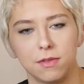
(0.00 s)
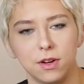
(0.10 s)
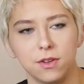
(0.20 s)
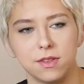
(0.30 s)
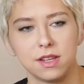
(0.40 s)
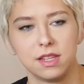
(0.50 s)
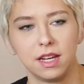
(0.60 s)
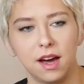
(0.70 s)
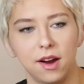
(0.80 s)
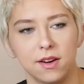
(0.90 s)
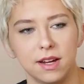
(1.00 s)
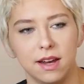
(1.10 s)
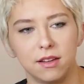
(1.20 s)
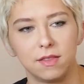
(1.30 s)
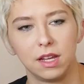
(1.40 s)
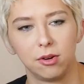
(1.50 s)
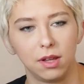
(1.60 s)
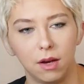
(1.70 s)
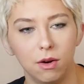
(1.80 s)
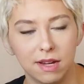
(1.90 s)
of Thrones and they got creative and they
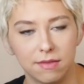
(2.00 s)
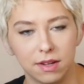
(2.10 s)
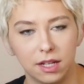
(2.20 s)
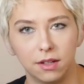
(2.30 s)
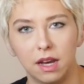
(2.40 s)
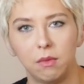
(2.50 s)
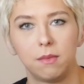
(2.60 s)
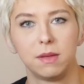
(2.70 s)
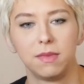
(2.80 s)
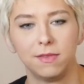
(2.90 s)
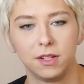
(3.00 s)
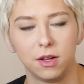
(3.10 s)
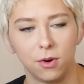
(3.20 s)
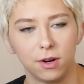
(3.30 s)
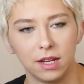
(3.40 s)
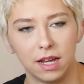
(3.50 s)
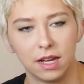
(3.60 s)
were like, well, we haven't killed anyone with a buffalo horn